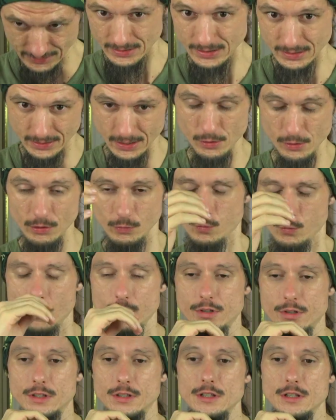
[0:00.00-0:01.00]
down and
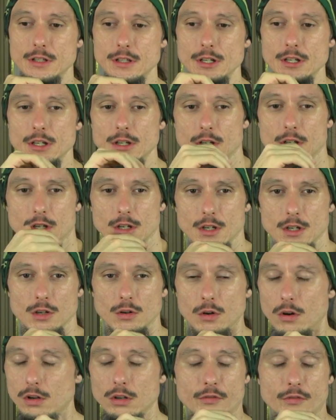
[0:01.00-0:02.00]
working.
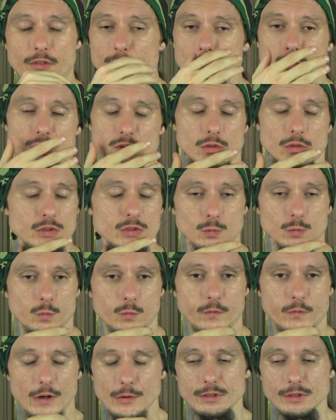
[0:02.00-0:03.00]
All of that was also
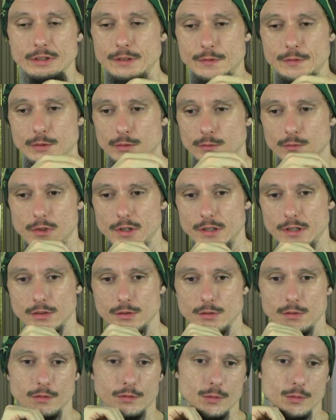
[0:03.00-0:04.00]
very different when I had a
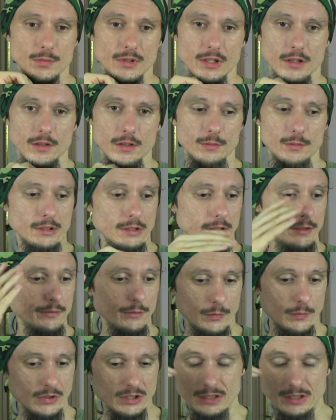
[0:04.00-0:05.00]
girlfriend back then. But then
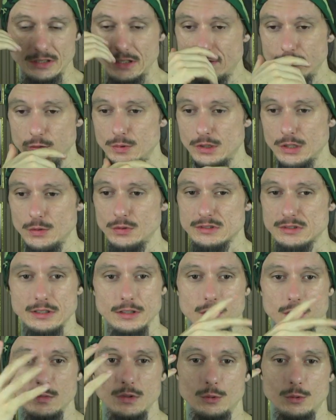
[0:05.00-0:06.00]
obviously everybody was
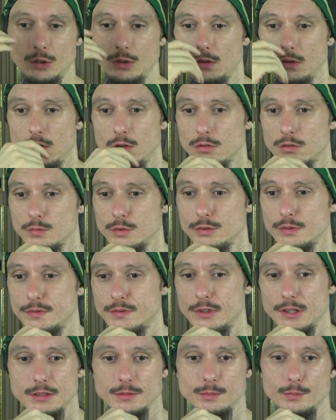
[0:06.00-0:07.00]
telling me what a horrible
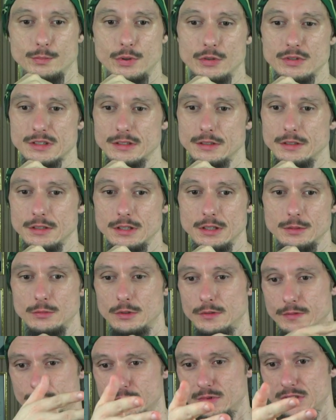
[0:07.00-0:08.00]
fucking person I am
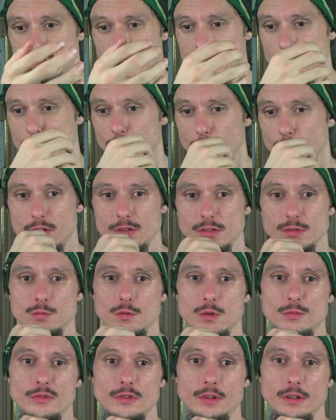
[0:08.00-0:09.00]
of sleeping with this
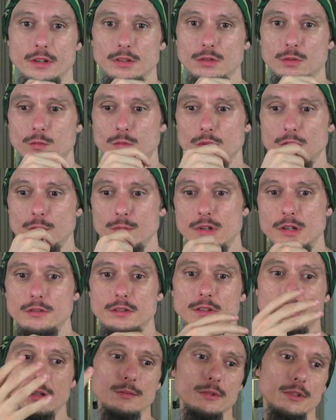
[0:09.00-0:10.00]
woman that I don't want to marry.
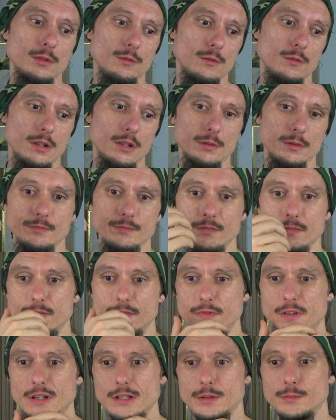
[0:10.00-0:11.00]
And I'm like, well,
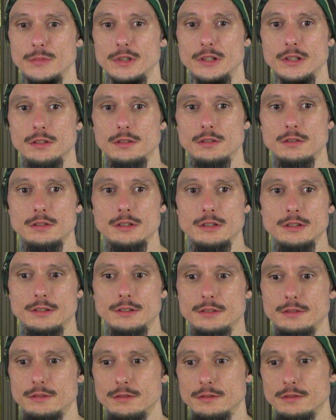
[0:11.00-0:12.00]
fuck, man. All
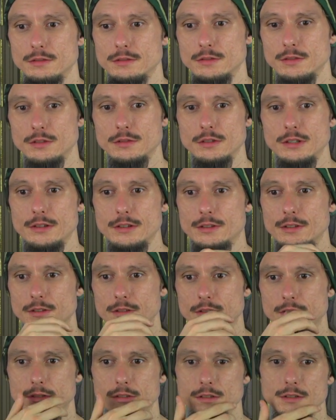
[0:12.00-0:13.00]
right then.
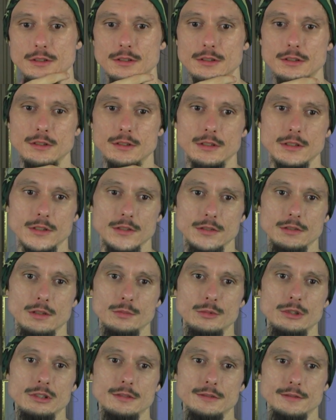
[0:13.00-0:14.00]
You know what I
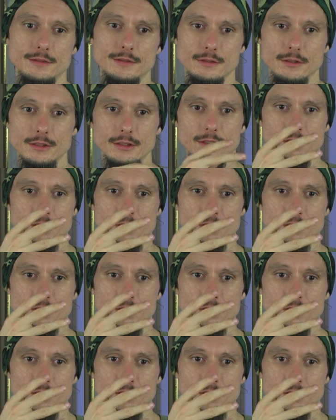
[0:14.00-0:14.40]
mean? Like,